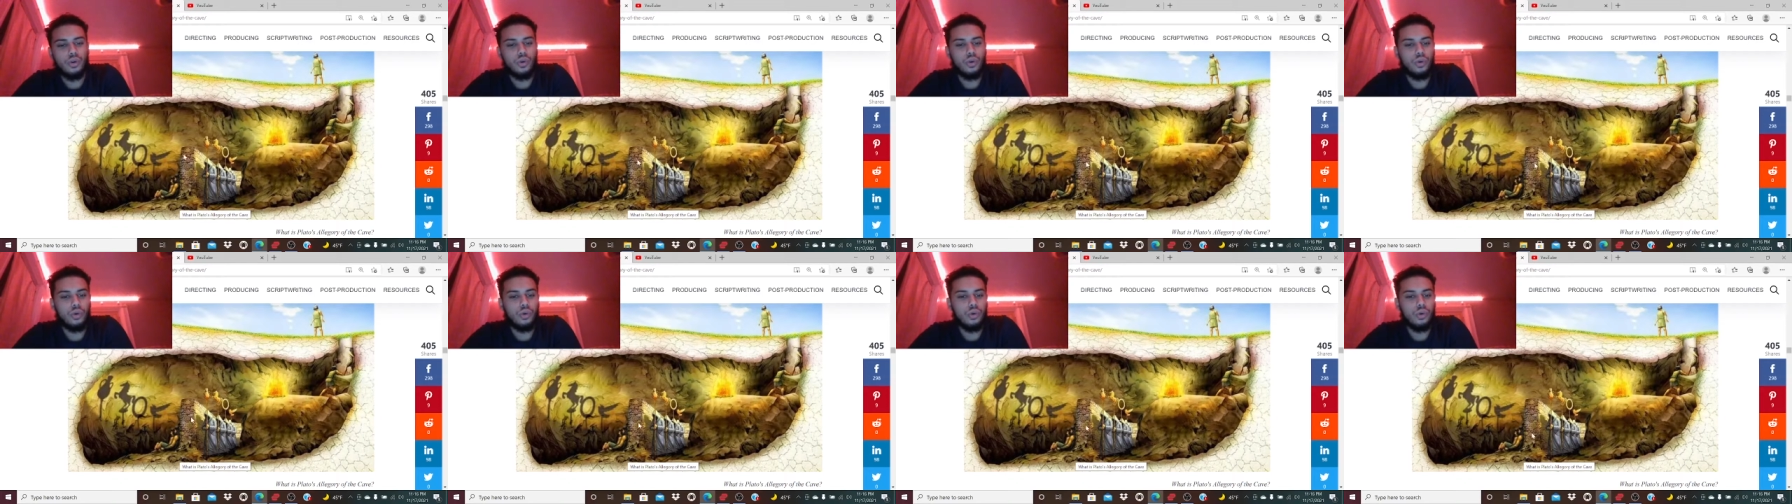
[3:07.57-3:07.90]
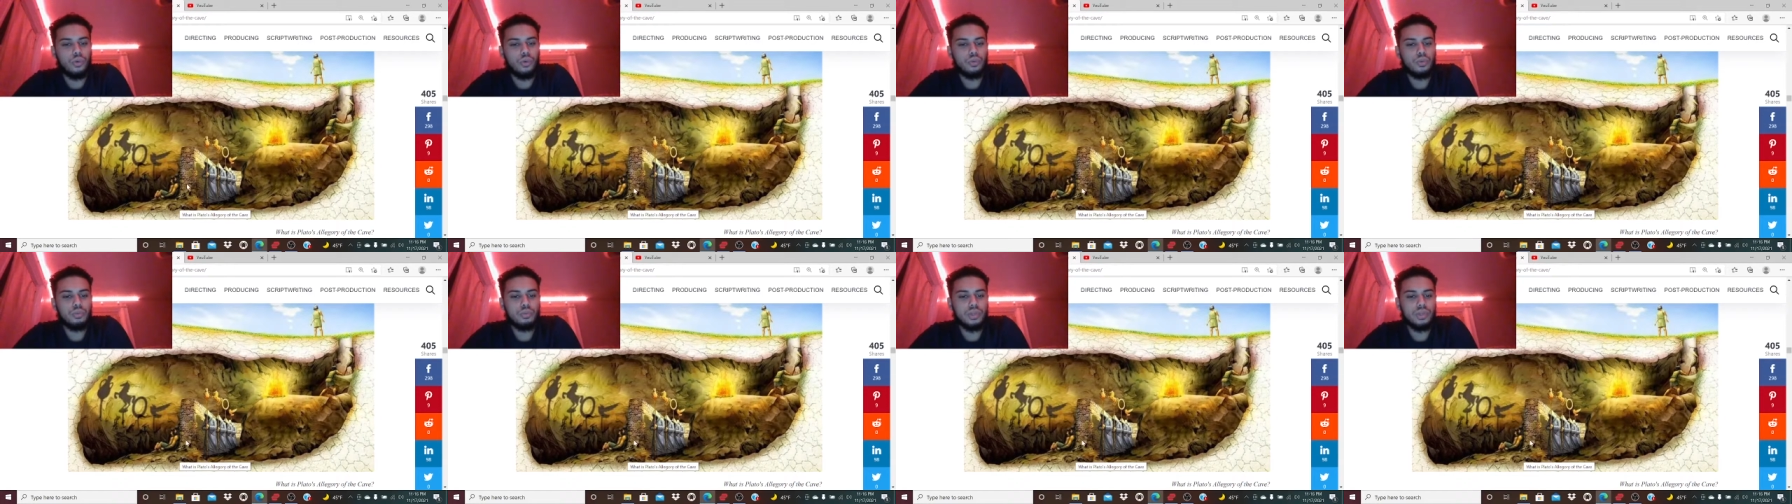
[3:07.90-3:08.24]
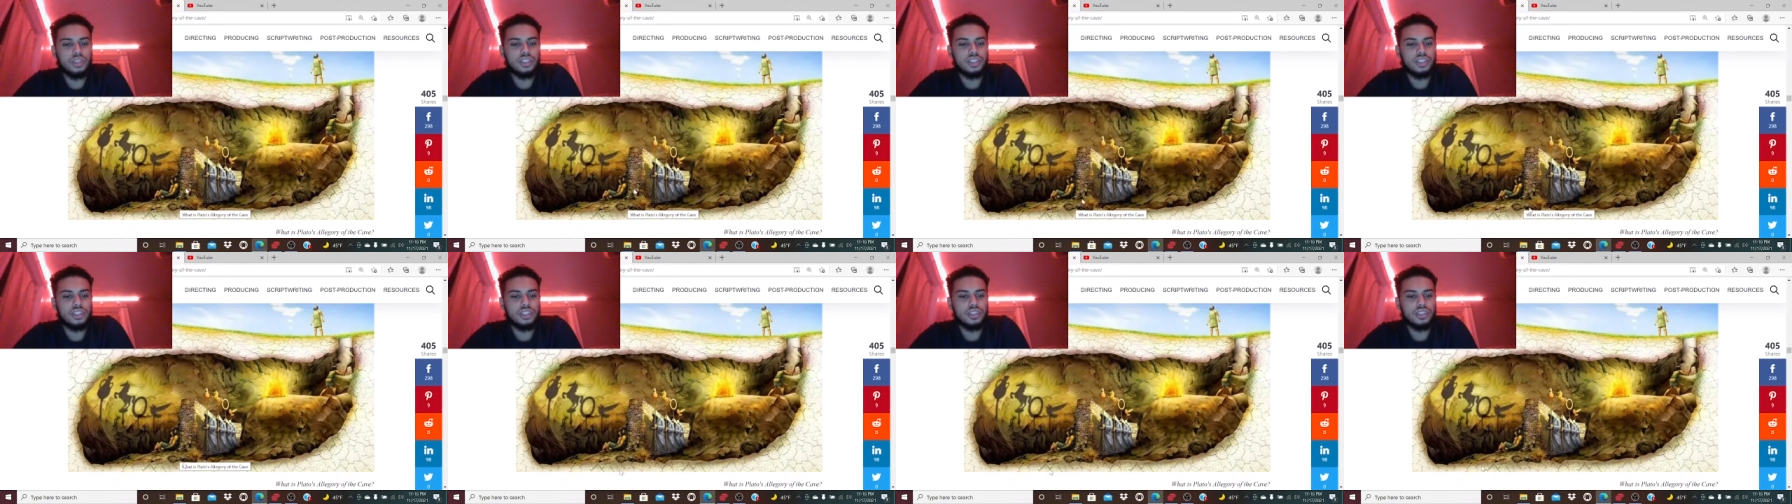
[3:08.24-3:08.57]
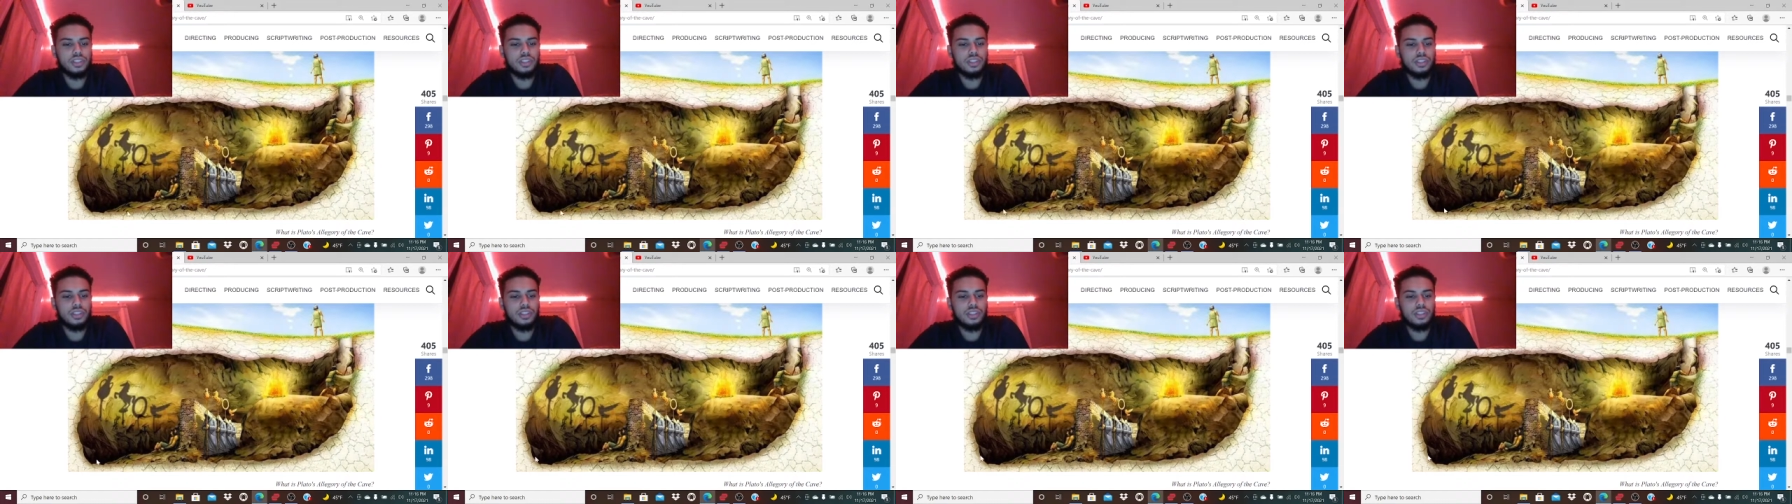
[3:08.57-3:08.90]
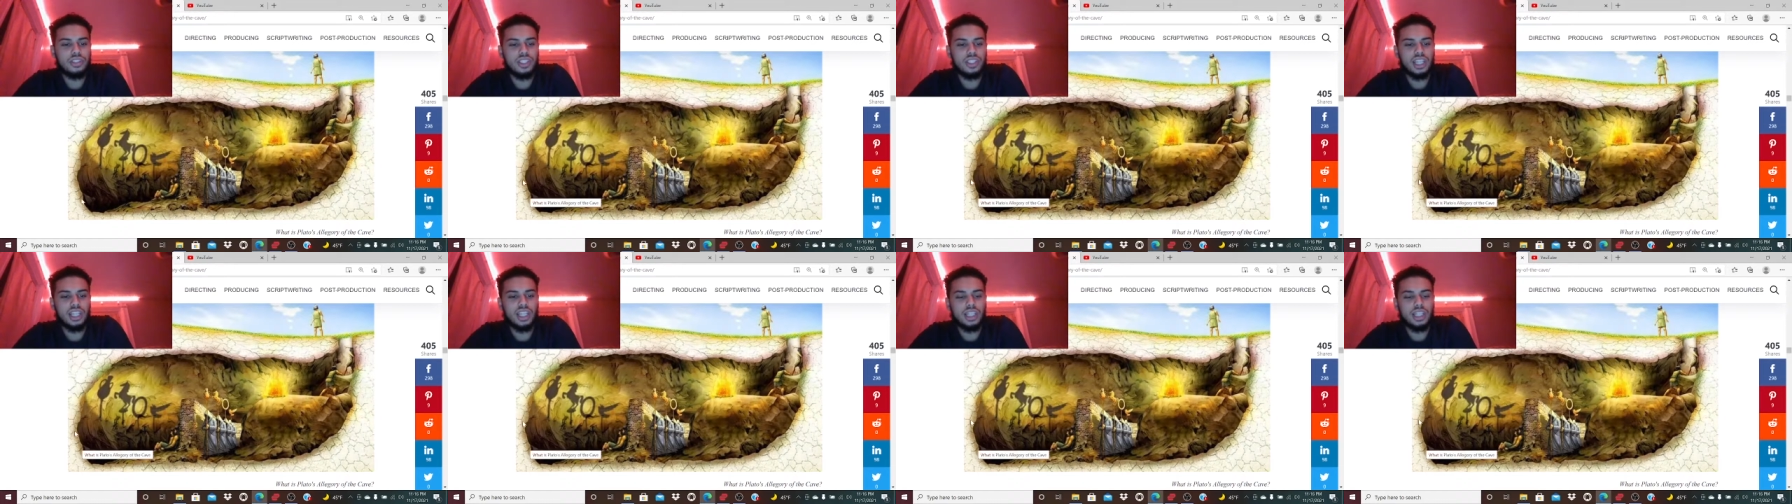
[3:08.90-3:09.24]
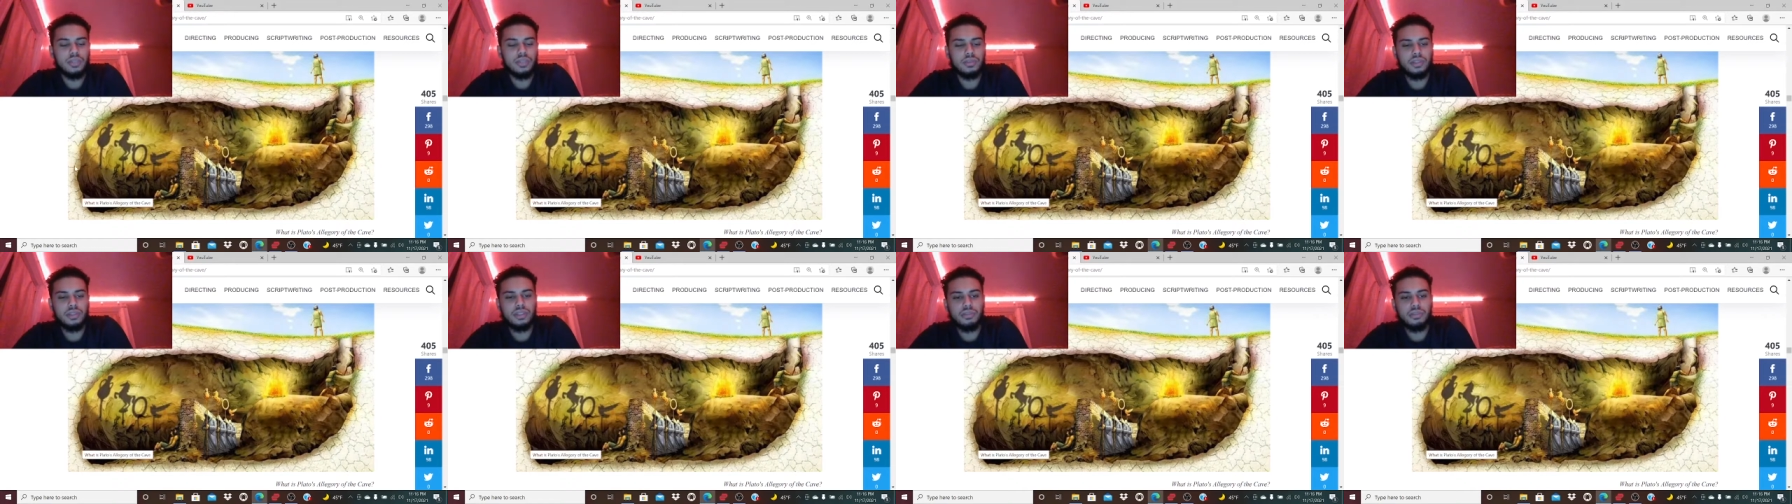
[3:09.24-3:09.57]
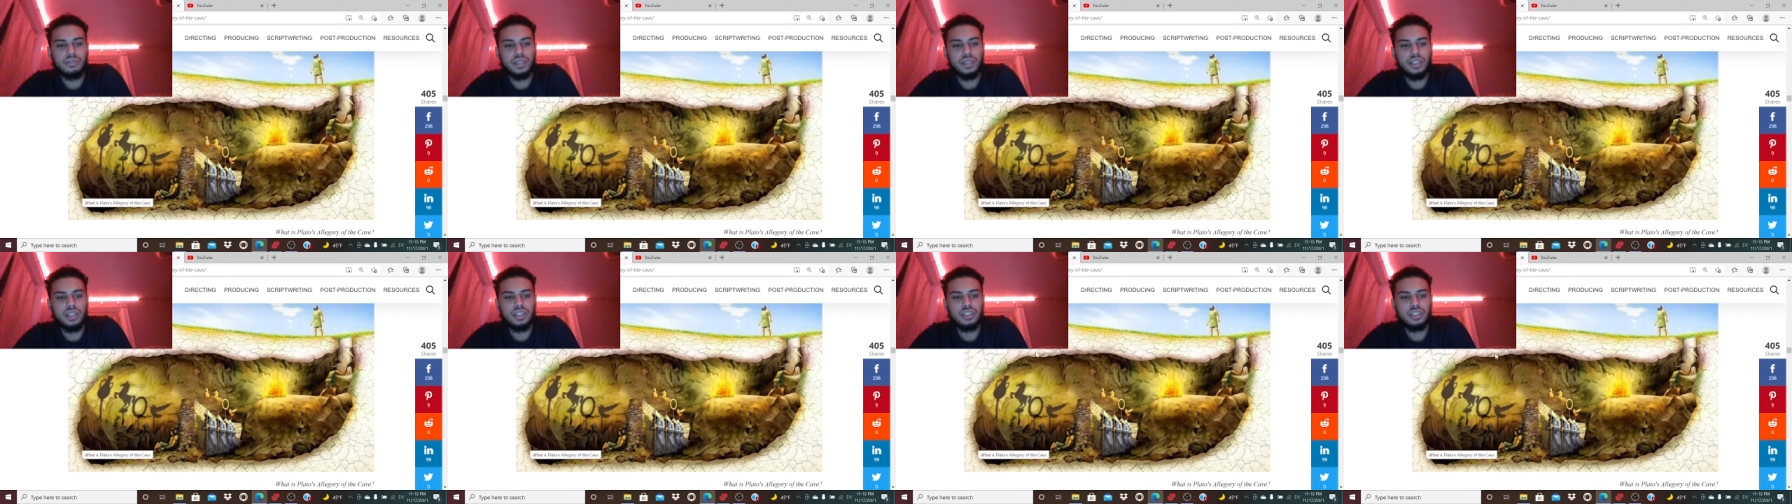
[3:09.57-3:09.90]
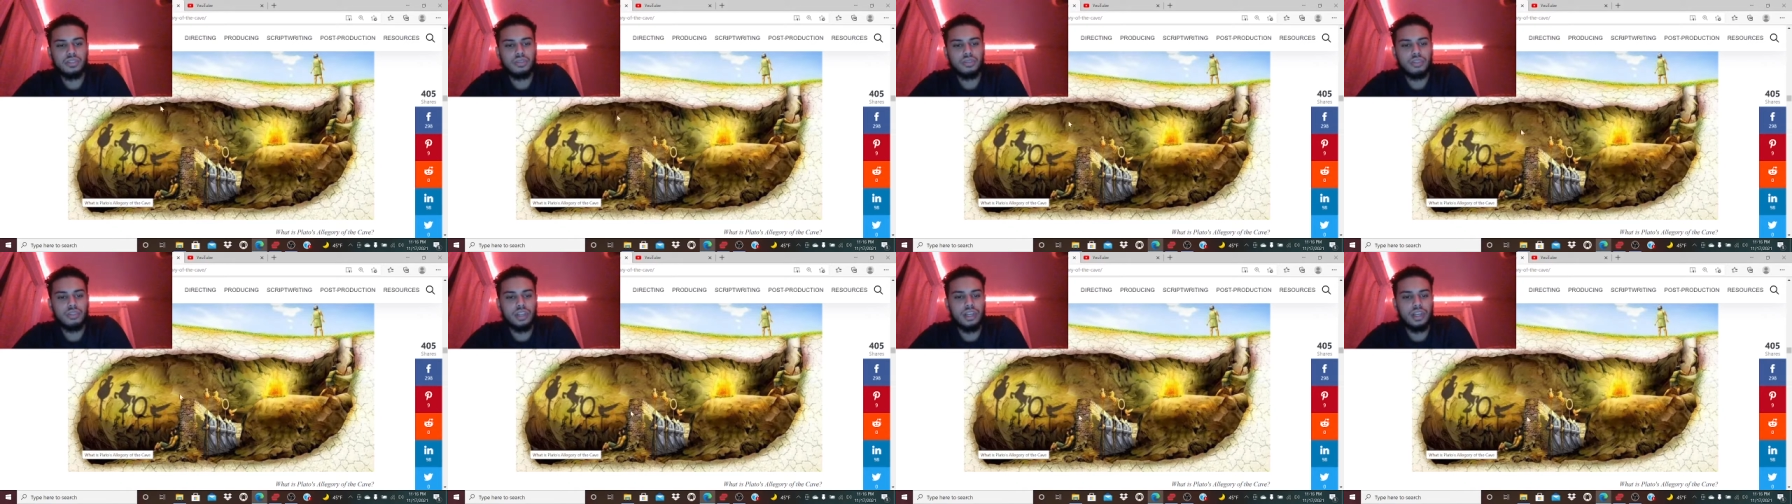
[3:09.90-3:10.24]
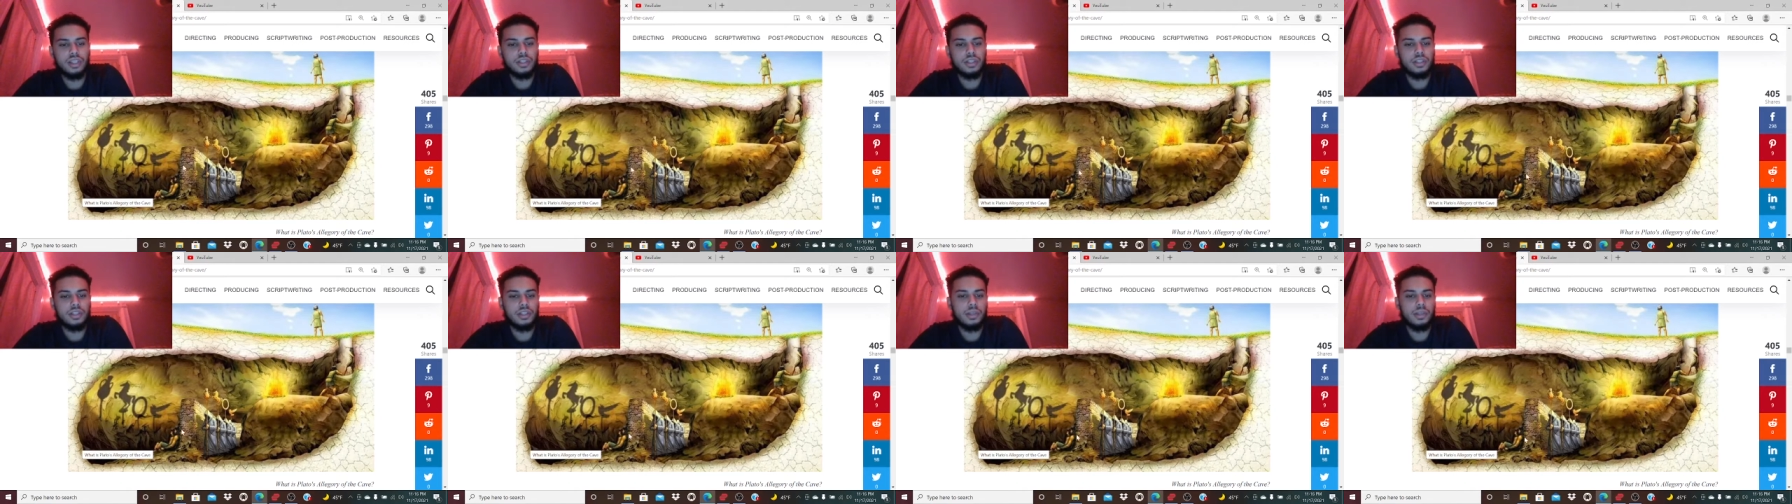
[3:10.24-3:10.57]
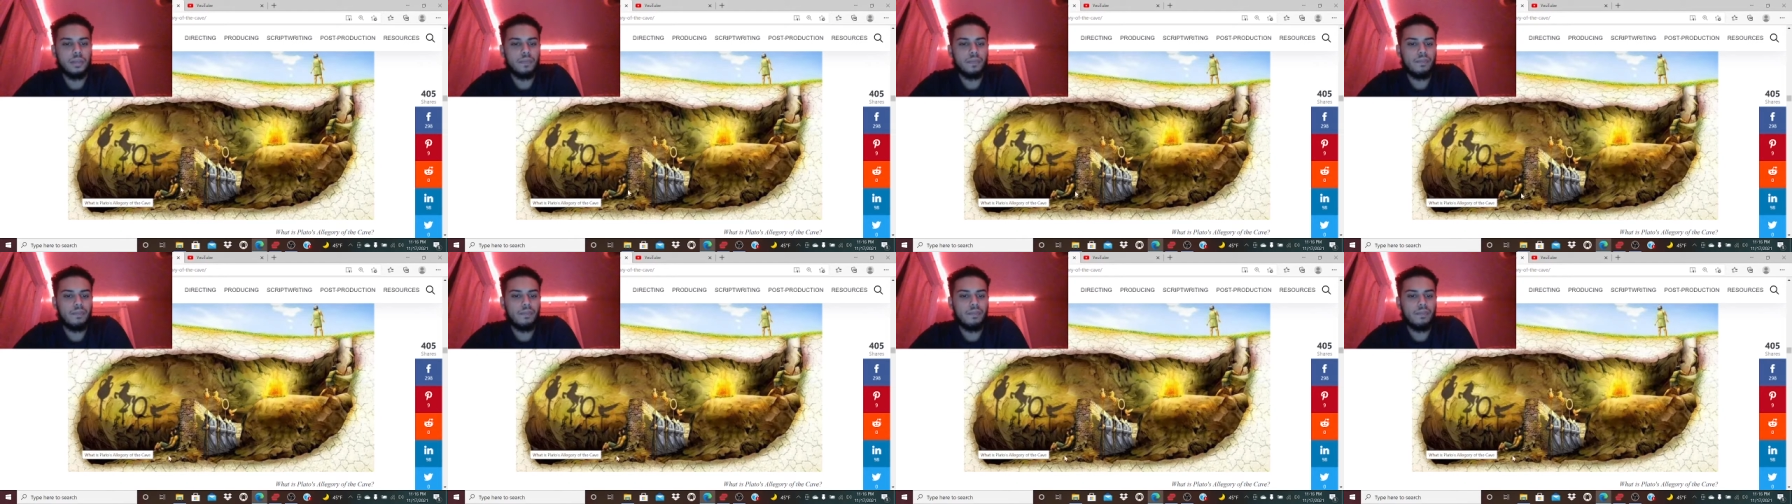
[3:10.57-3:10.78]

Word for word: own presence in time and place of reality